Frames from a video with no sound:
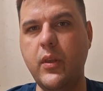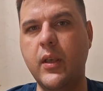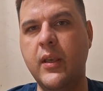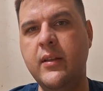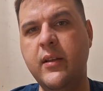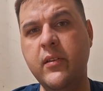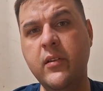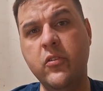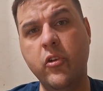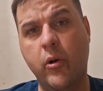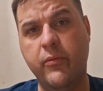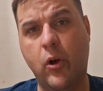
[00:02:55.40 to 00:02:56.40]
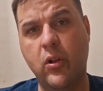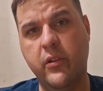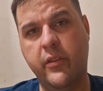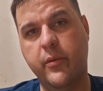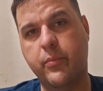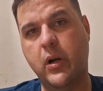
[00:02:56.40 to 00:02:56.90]
it doesn't solve all
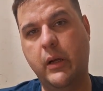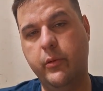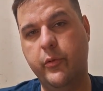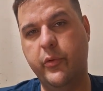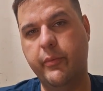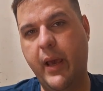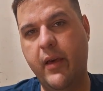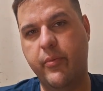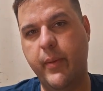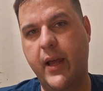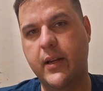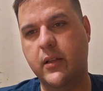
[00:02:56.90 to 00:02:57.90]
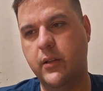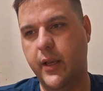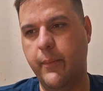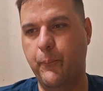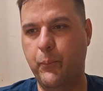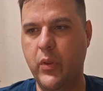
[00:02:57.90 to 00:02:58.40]
of the problems mathematically.
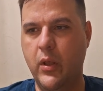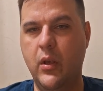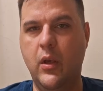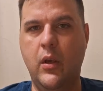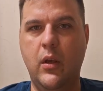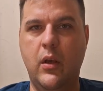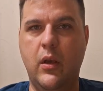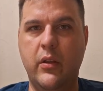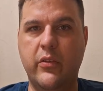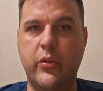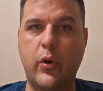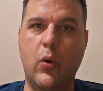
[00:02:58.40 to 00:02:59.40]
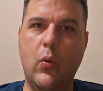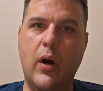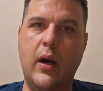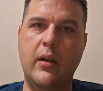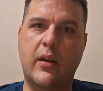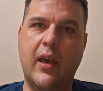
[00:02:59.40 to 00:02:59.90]
And so
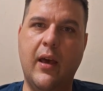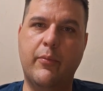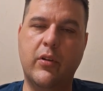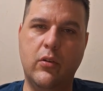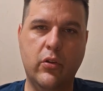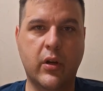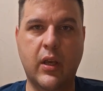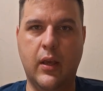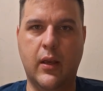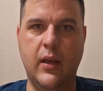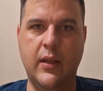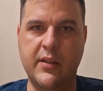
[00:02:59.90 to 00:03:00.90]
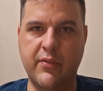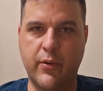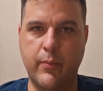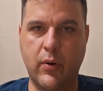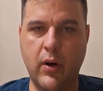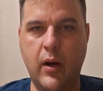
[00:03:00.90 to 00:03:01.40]
I kept looking at
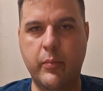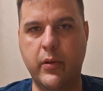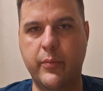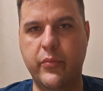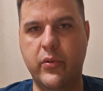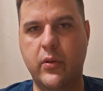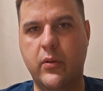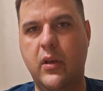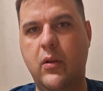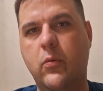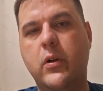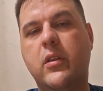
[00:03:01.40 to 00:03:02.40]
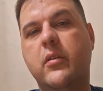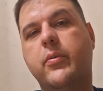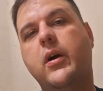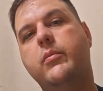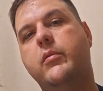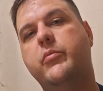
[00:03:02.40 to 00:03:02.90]
different problems. And one of the
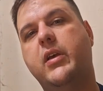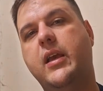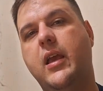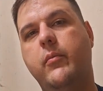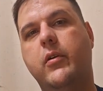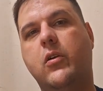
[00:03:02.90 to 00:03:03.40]
problems I came